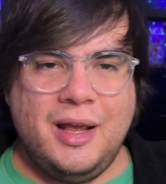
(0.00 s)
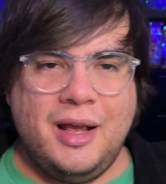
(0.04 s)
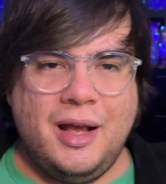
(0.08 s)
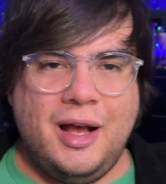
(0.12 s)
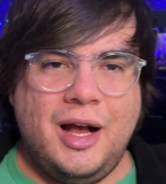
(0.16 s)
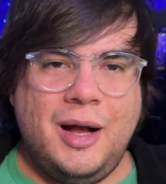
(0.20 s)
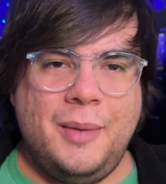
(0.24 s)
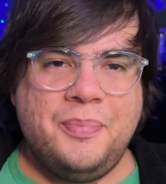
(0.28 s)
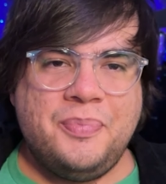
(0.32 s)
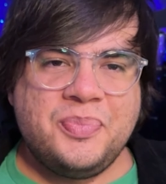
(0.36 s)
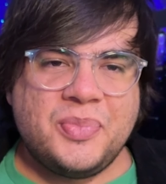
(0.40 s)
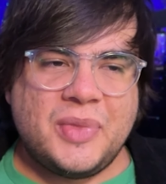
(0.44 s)

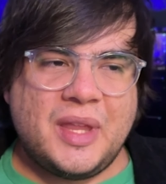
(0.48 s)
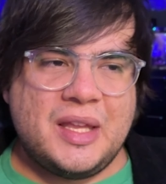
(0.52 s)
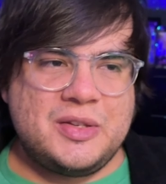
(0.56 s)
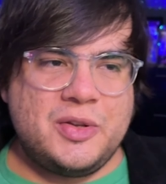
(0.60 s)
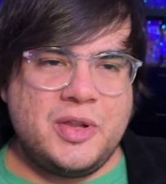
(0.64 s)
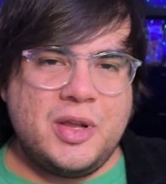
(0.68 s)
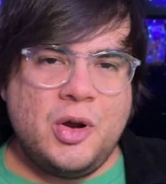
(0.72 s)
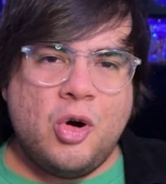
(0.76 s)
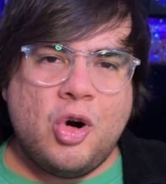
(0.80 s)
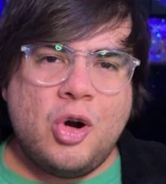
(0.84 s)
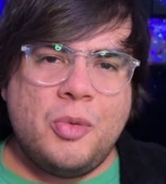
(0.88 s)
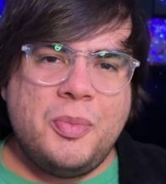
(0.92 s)
So
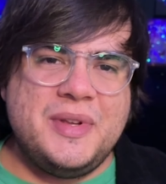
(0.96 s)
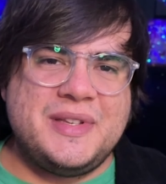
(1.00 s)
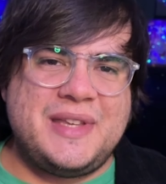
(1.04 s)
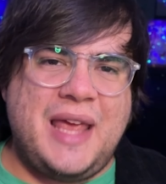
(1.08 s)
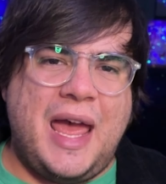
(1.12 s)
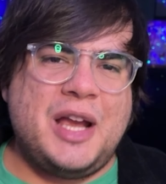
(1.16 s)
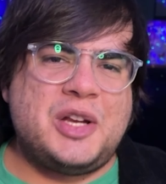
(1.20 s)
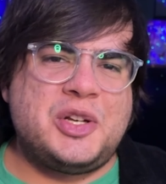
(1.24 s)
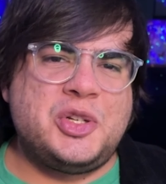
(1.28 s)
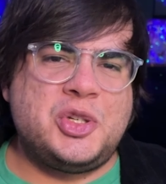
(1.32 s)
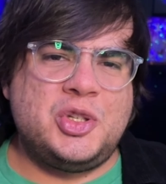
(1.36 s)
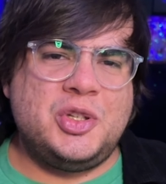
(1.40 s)
the Orb is
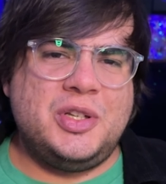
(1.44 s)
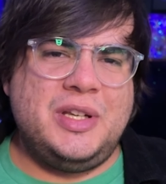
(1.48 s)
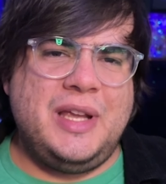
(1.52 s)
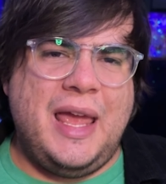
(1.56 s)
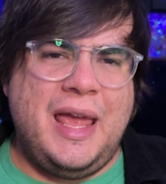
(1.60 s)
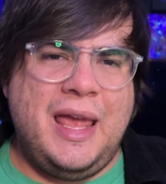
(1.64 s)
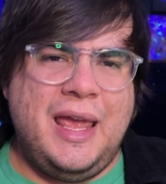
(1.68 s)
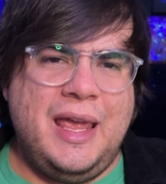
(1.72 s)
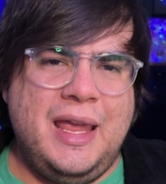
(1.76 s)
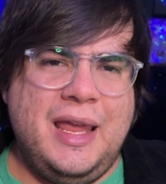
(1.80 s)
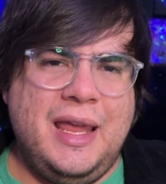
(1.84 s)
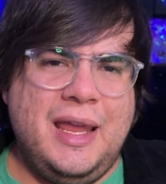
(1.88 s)
actually
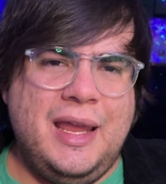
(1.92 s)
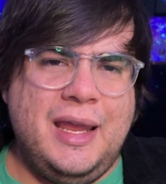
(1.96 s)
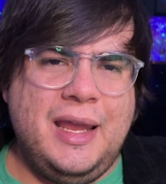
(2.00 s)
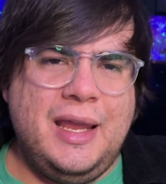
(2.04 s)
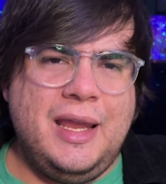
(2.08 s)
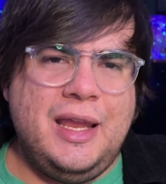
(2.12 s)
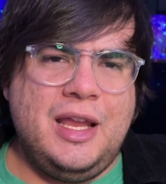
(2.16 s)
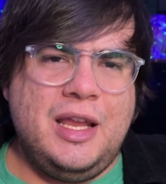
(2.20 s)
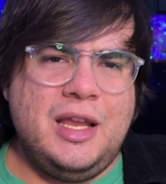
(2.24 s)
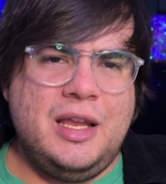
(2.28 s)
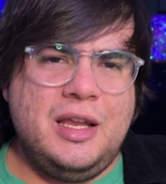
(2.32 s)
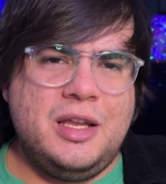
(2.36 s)

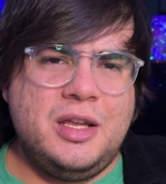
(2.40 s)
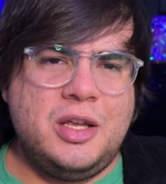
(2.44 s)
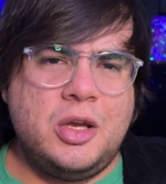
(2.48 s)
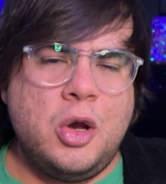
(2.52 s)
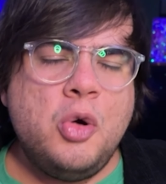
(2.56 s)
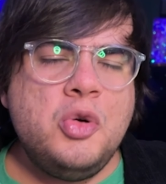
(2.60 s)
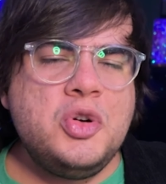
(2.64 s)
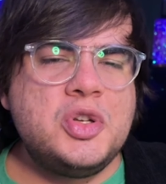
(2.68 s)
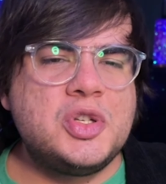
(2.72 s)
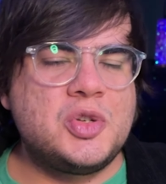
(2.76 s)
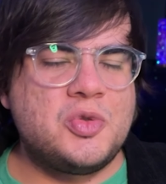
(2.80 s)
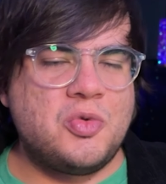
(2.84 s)
a
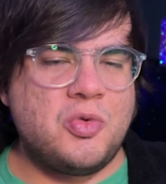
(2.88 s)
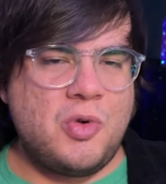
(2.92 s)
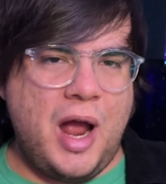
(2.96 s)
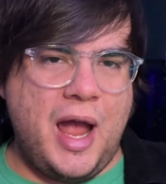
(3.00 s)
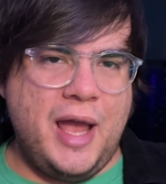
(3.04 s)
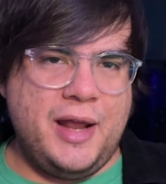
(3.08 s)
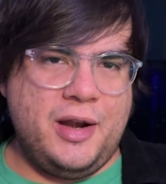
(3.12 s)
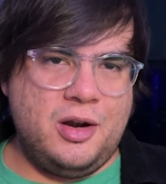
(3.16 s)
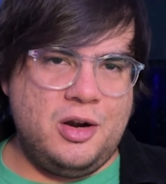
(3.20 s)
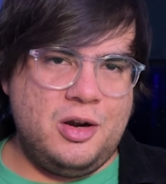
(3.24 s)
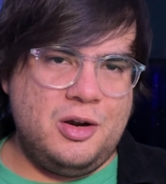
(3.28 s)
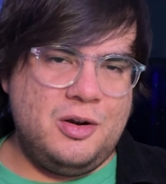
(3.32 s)
Ghost
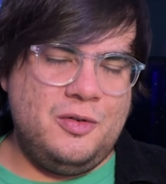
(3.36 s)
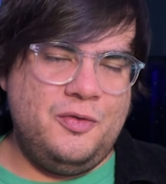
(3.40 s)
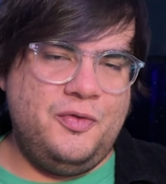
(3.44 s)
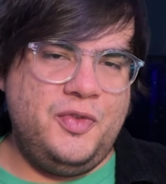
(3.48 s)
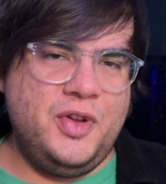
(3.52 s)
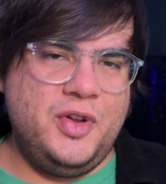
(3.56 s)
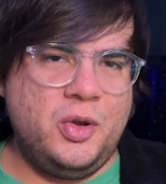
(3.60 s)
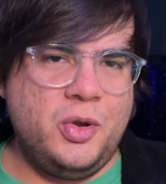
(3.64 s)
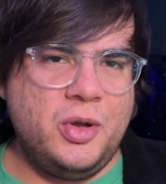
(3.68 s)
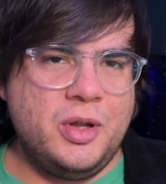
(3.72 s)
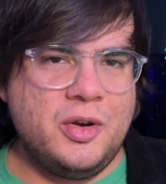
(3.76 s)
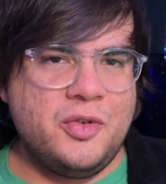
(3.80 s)
Rider
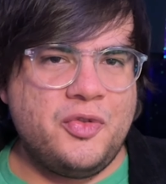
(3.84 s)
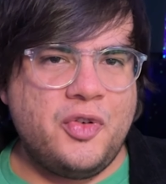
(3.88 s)
villain,